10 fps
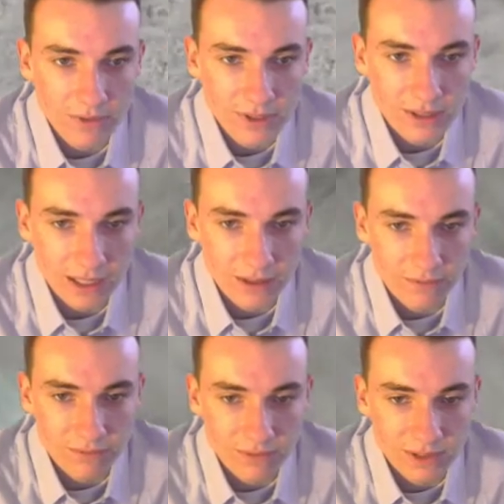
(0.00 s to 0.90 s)
I'm just going to kind
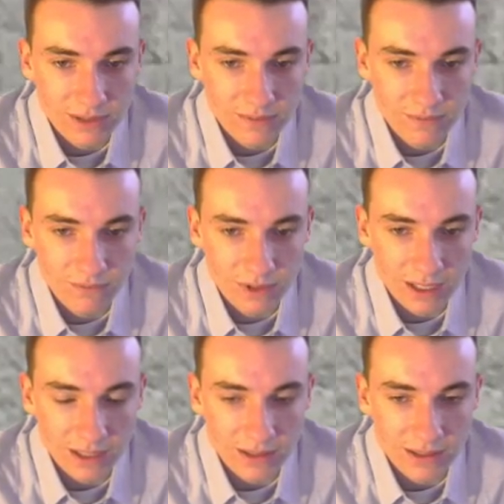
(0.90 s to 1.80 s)
of... We're
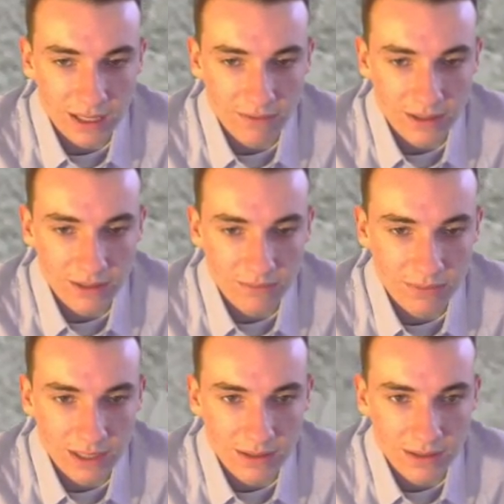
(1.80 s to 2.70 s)
kind of saving some
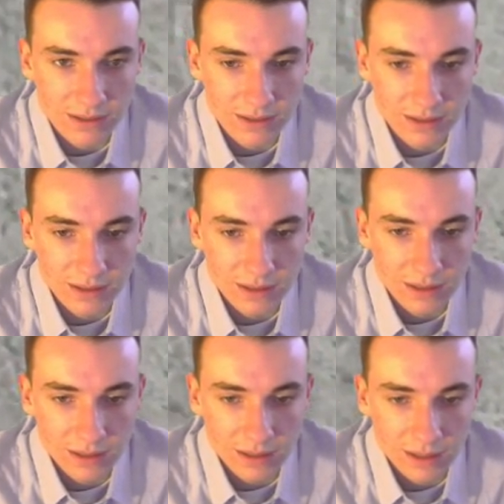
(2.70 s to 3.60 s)
pieces.
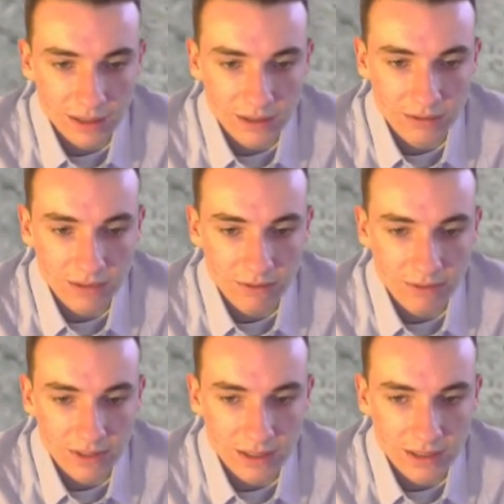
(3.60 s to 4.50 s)
I don't think
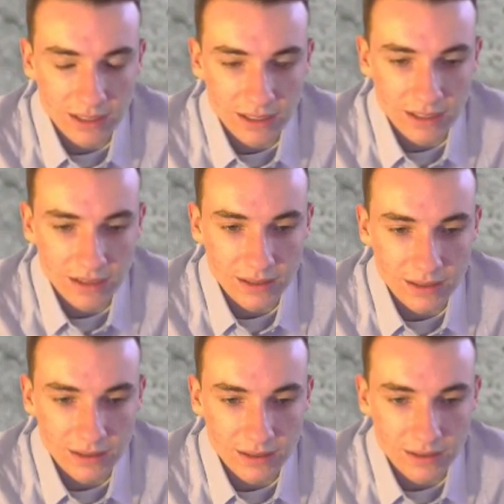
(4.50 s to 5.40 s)
we need
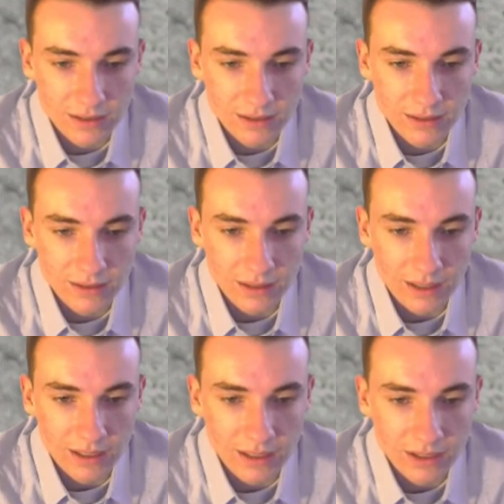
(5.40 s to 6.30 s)
this.
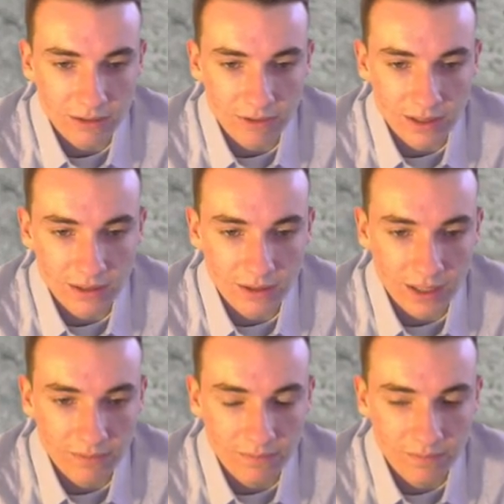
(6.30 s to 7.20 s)
Actually, wait, hold
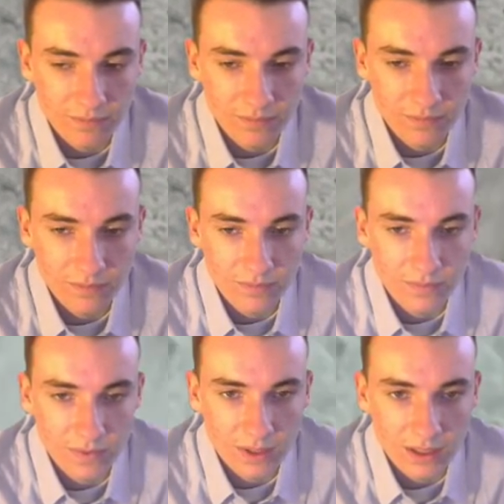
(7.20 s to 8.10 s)
on.
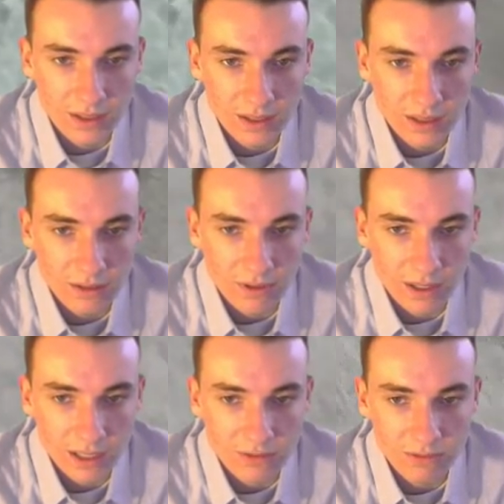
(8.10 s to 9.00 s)
Well,
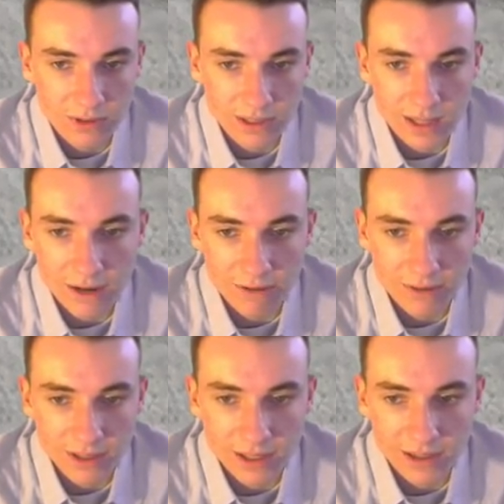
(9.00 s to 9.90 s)
I guess we'll delete that one
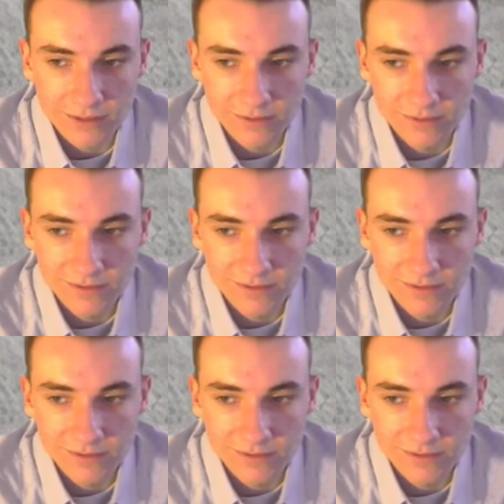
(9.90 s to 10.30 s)
right there.